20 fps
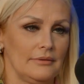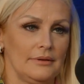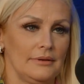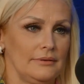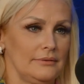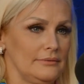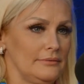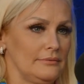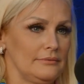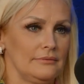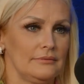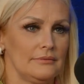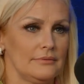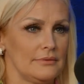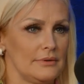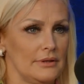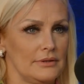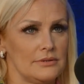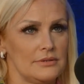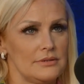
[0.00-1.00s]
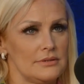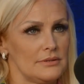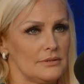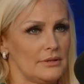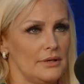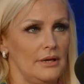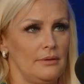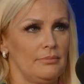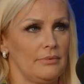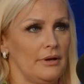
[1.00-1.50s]
And I'll just
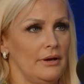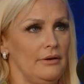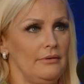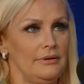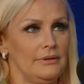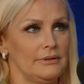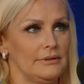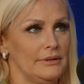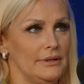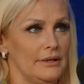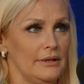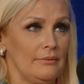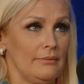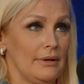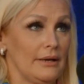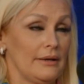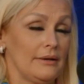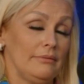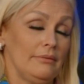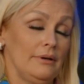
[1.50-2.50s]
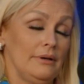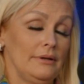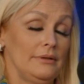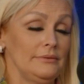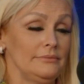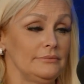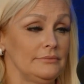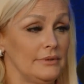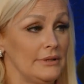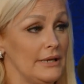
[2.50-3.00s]
keep going. And I'm like,
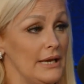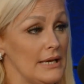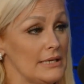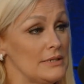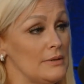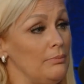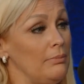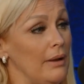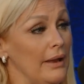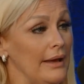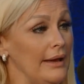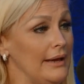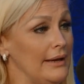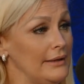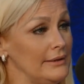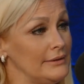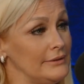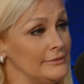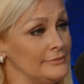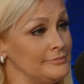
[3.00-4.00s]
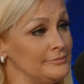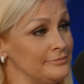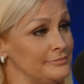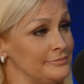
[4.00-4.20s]
well, he has a plan.